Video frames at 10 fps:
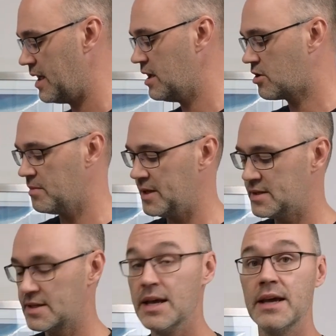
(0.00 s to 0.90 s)

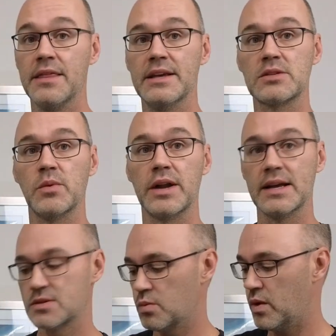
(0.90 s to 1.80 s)
increments. This one
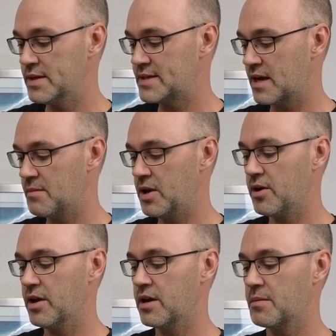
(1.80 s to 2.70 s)
has 1
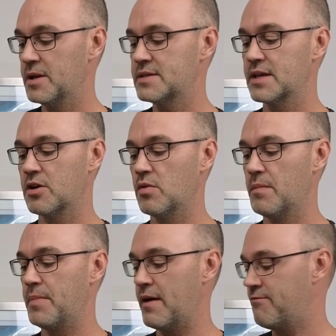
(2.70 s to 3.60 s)
centimeter increments that go
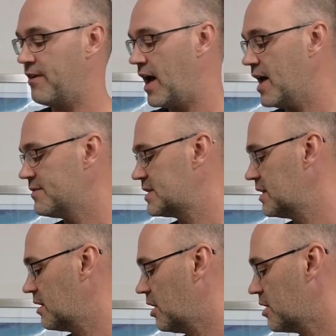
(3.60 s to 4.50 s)
up by fives
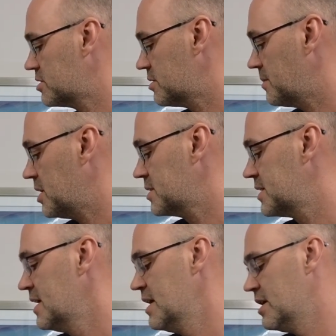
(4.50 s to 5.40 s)
in the larger
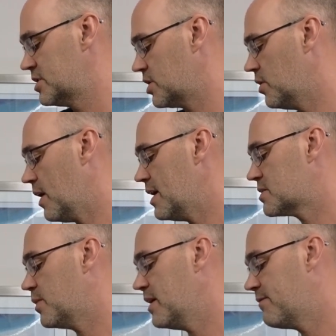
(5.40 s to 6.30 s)
marks. So
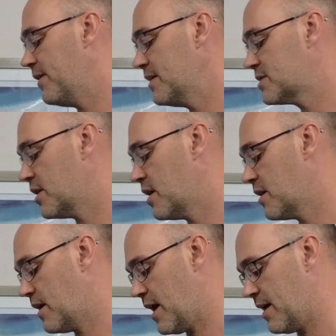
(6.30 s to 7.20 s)
as we advance
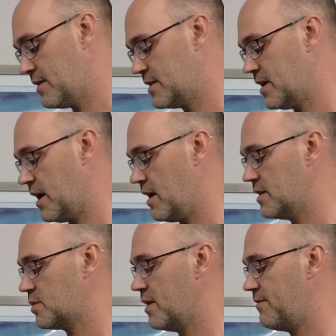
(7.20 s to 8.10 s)

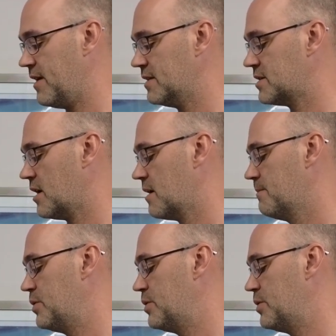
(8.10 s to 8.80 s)
our